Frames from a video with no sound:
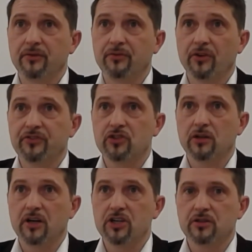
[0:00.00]
the first
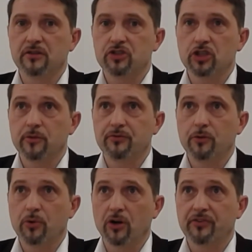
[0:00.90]
generation of Stabi
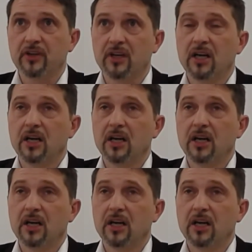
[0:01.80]
parts